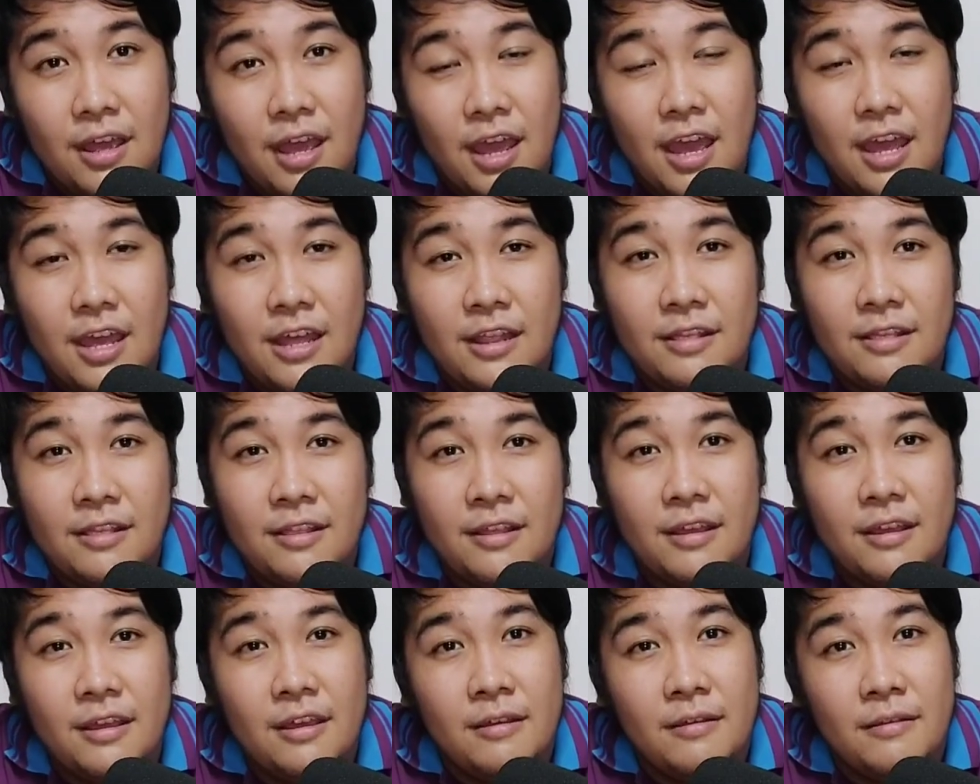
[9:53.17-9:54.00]
And
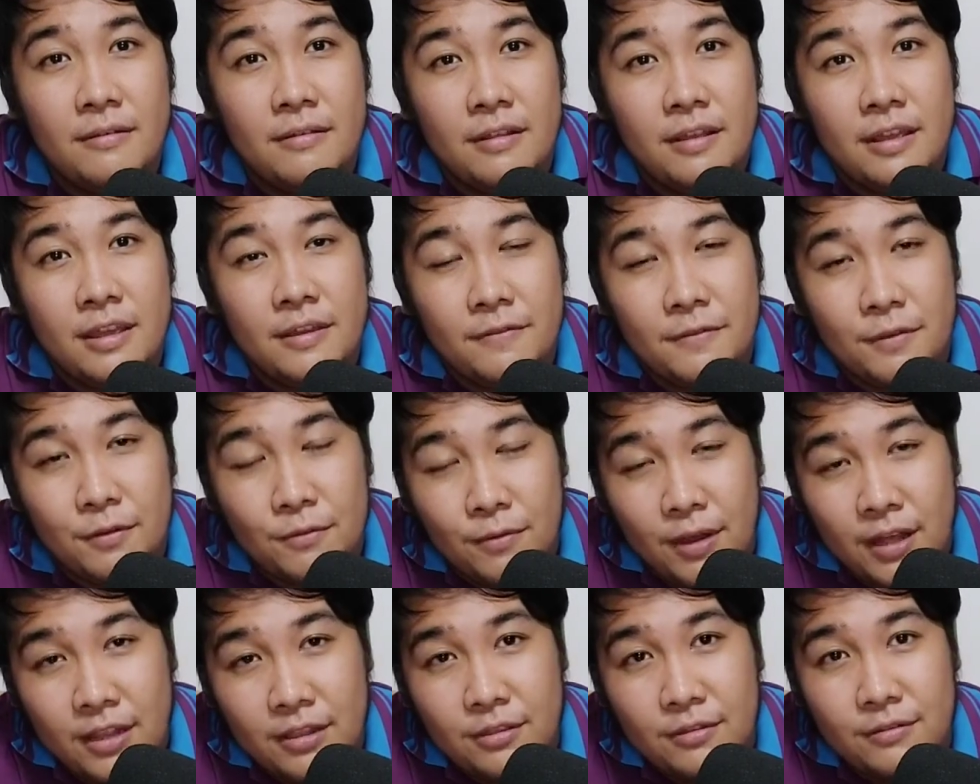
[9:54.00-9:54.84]
if you
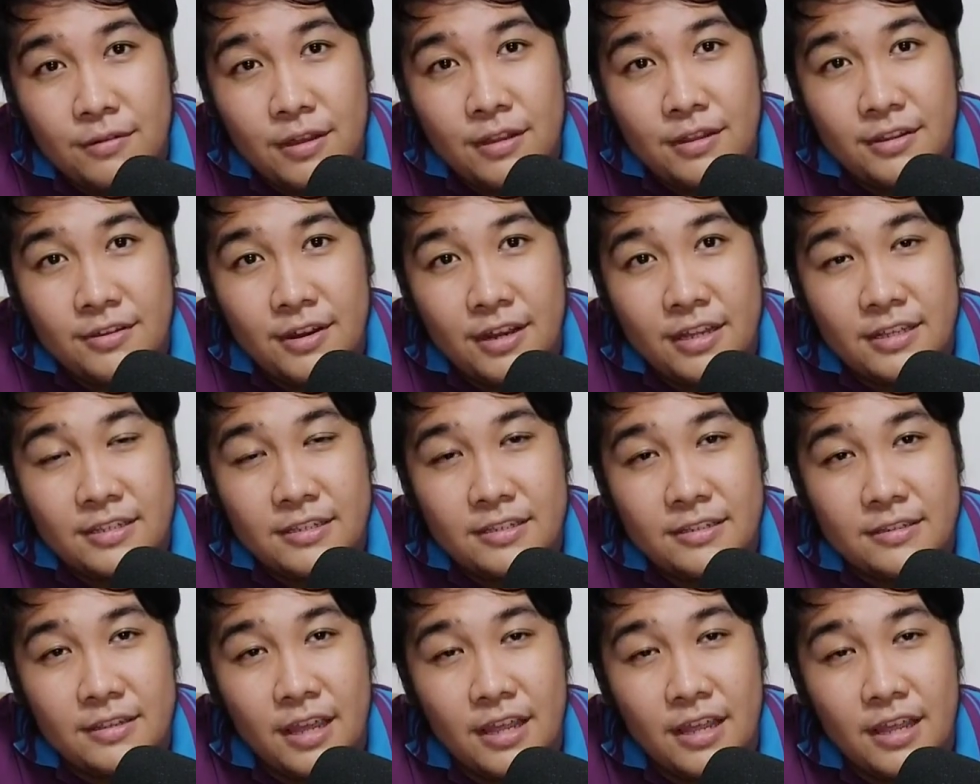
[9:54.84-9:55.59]
want to address